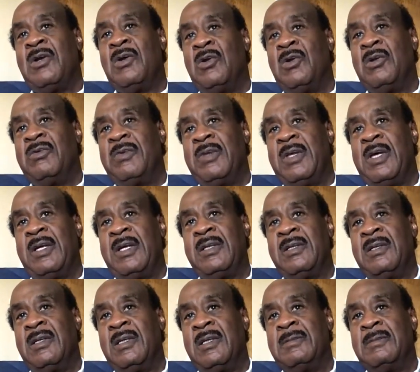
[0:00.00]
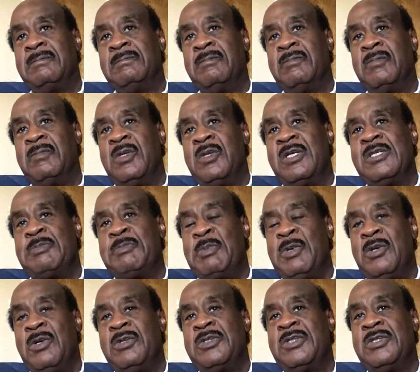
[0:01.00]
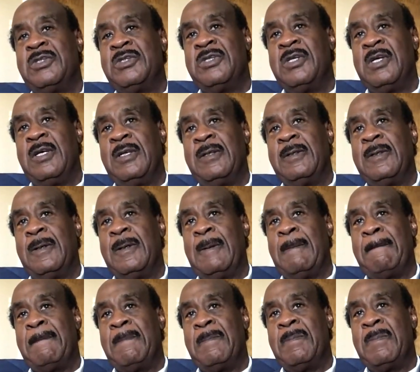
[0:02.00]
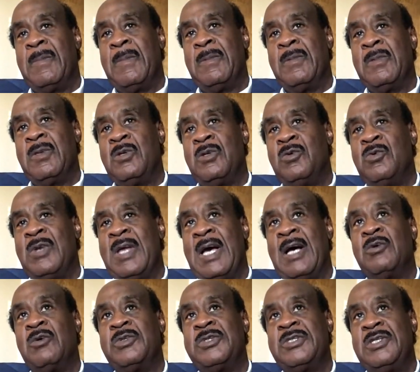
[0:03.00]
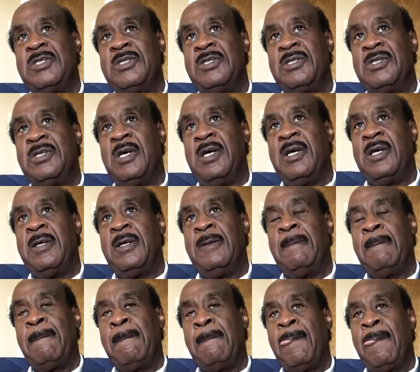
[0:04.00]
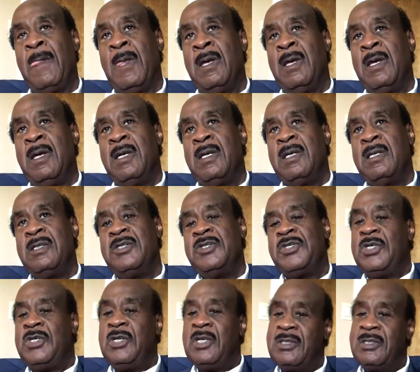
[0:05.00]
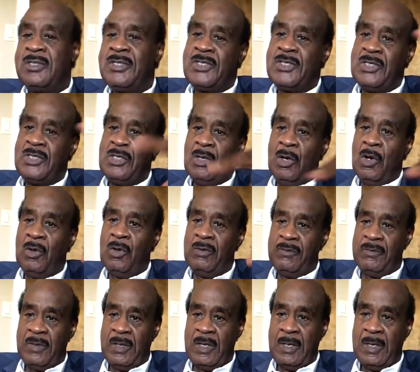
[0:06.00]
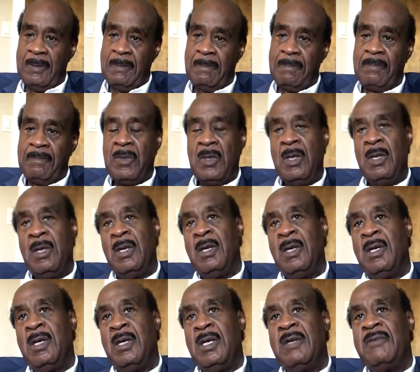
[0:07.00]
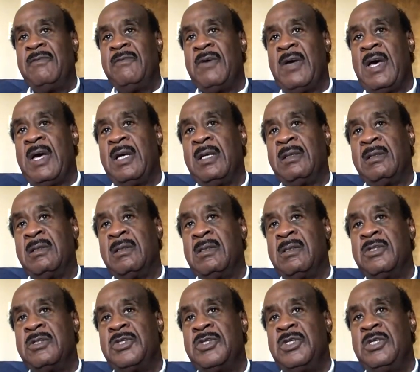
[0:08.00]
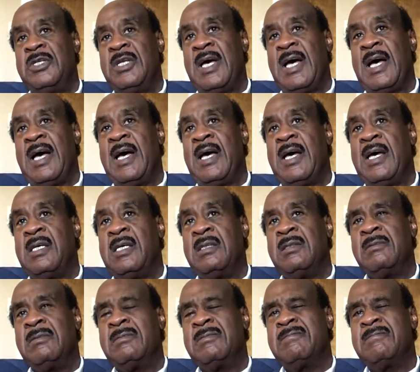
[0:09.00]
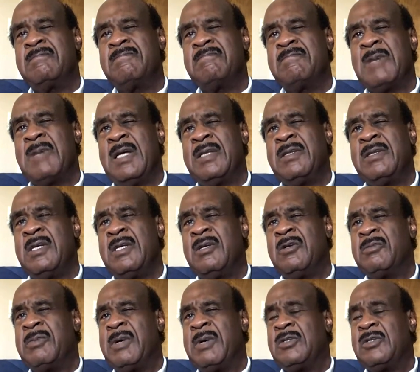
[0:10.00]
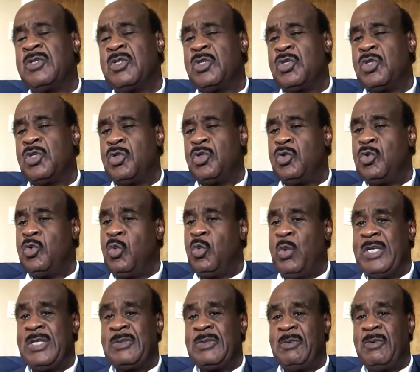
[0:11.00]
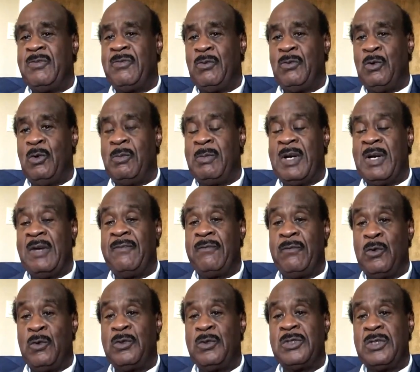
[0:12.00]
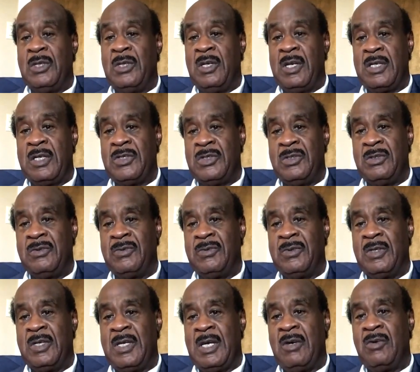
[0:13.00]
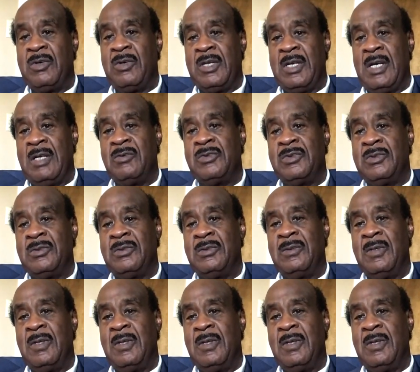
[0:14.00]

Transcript: all of that, the experiences that you now see today, she didn't see all of that. In fact, she died, I think, about 2 weeks before my first election to the county council.